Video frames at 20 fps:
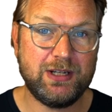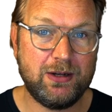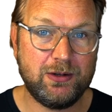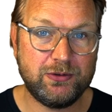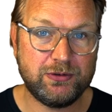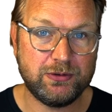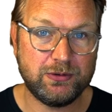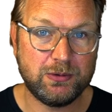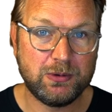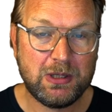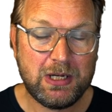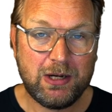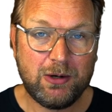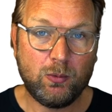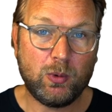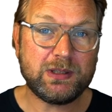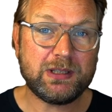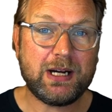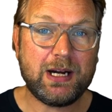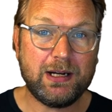out to,
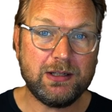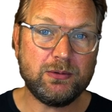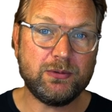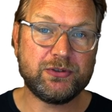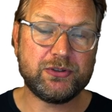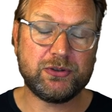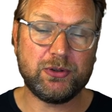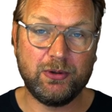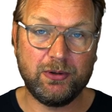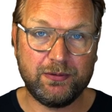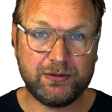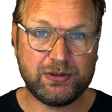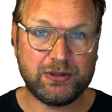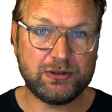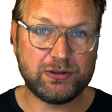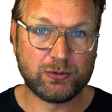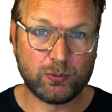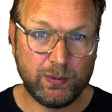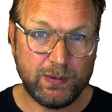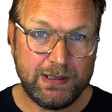what kind of
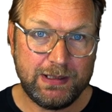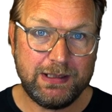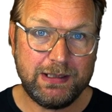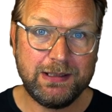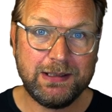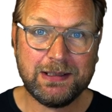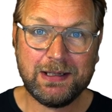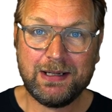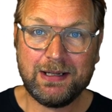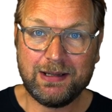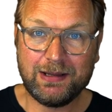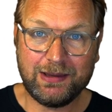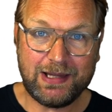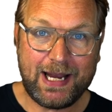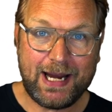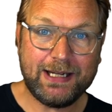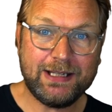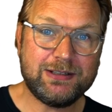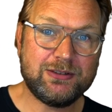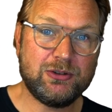services really
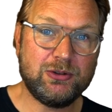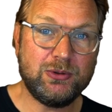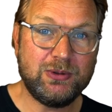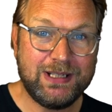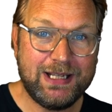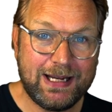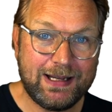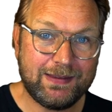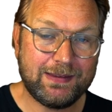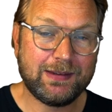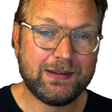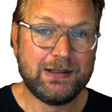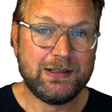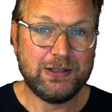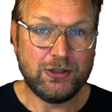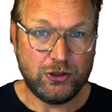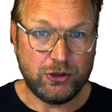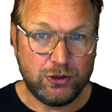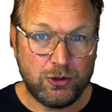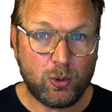like to get
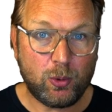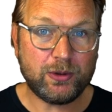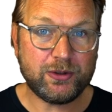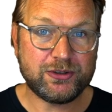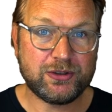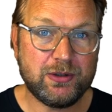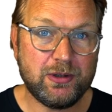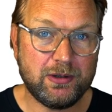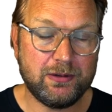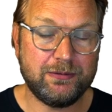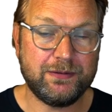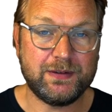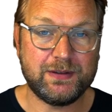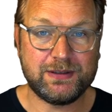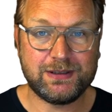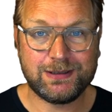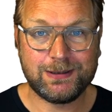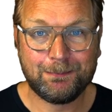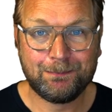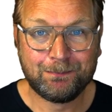your
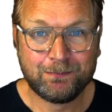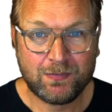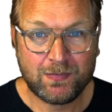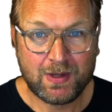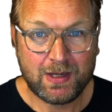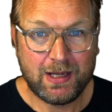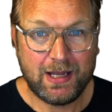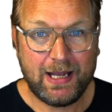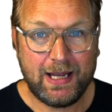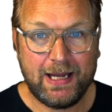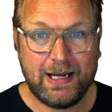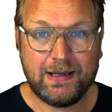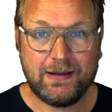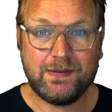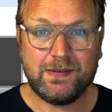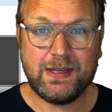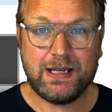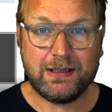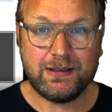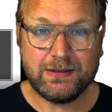service.
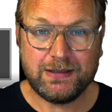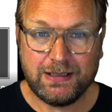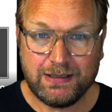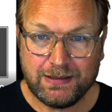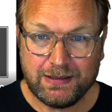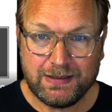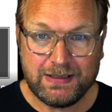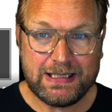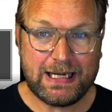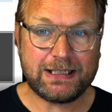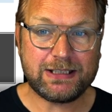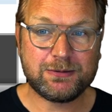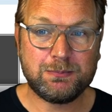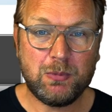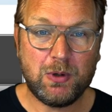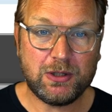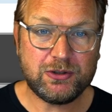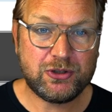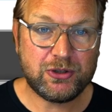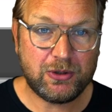And then in the next
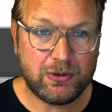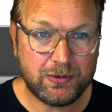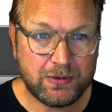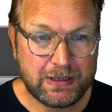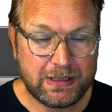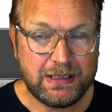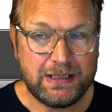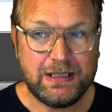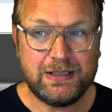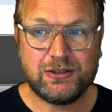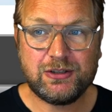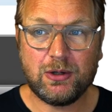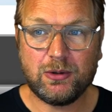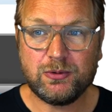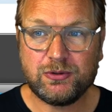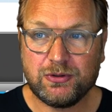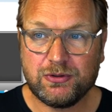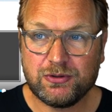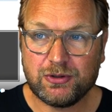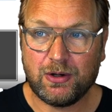module, he's going
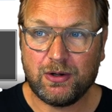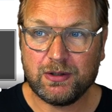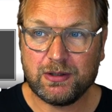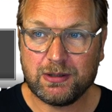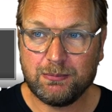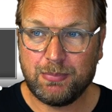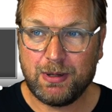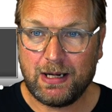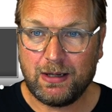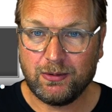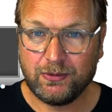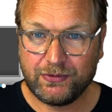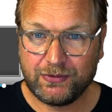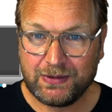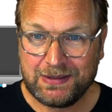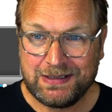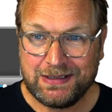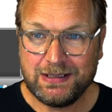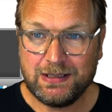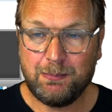to talk about
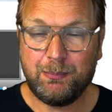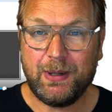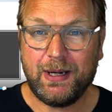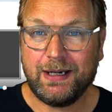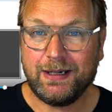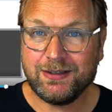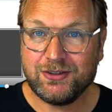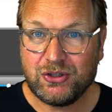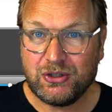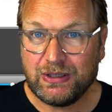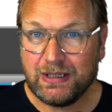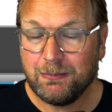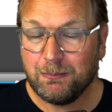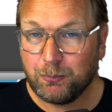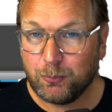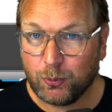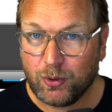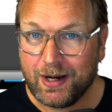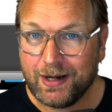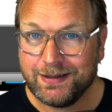the packaging and
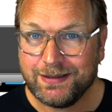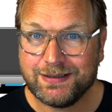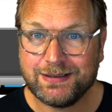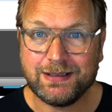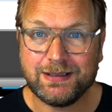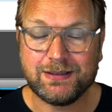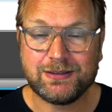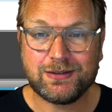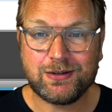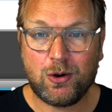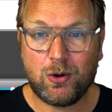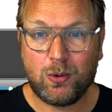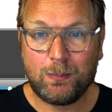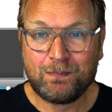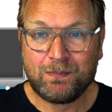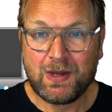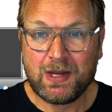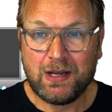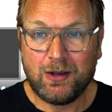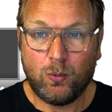pricing. So,
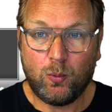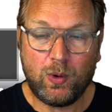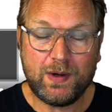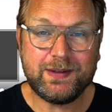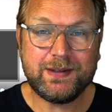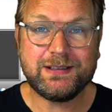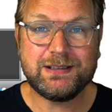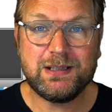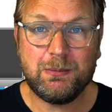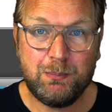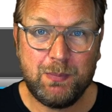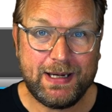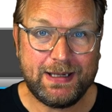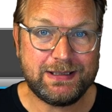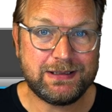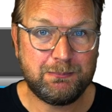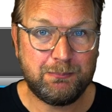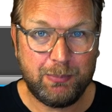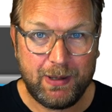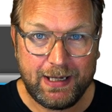what is the
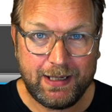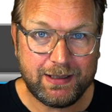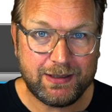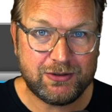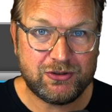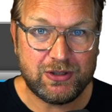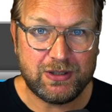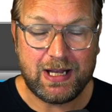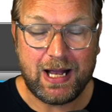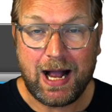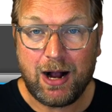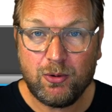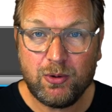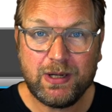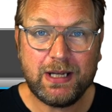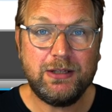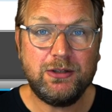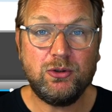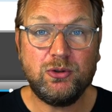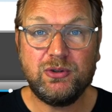best packaging? How
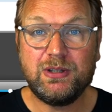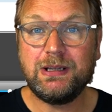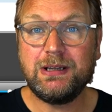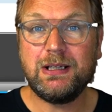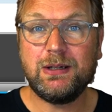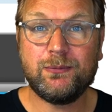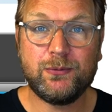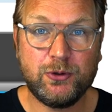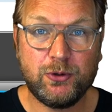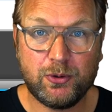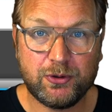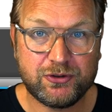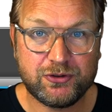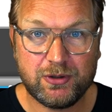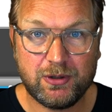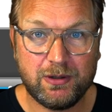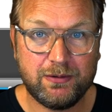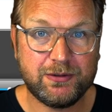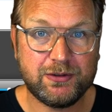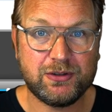can you deliver your
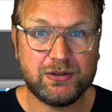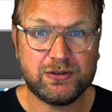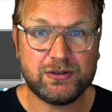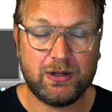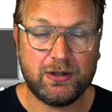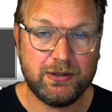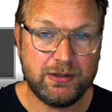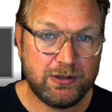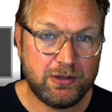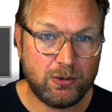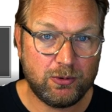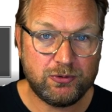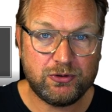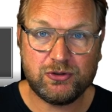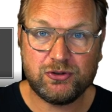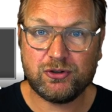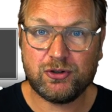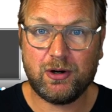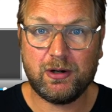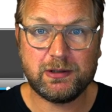services? Are you going to
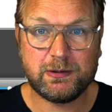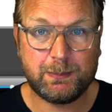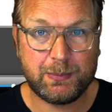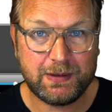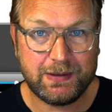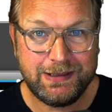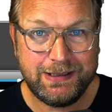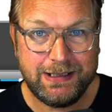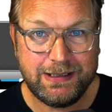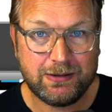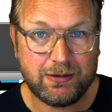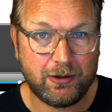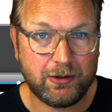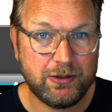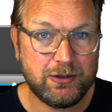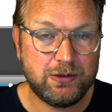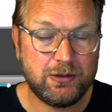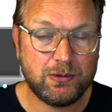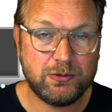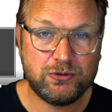charge per lead? Are
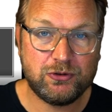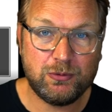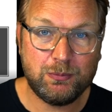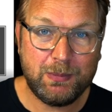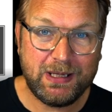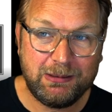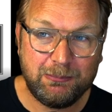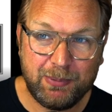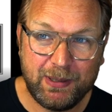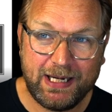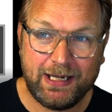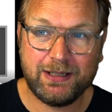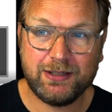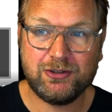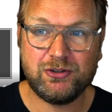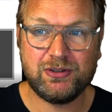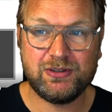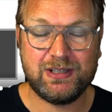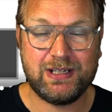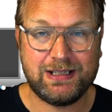you going to make
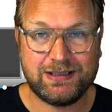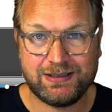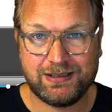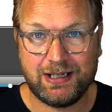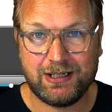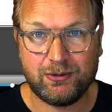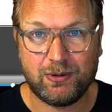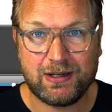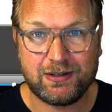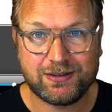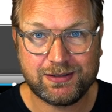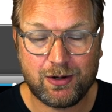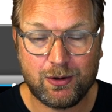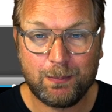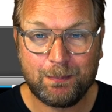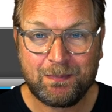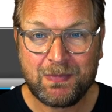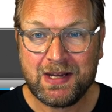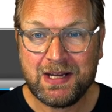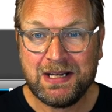packages, etc.?
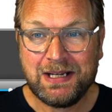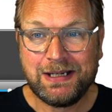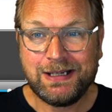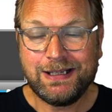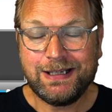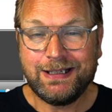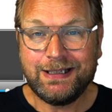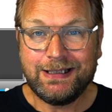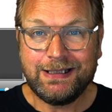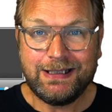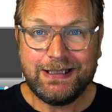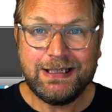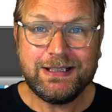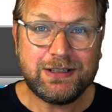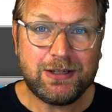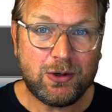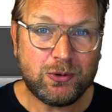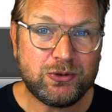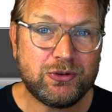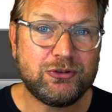So, He's
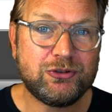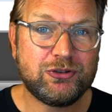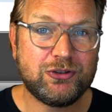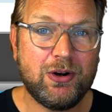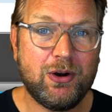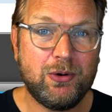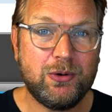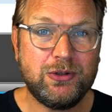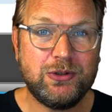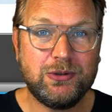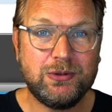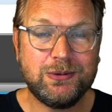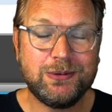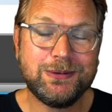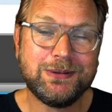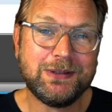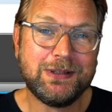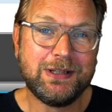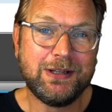going to show you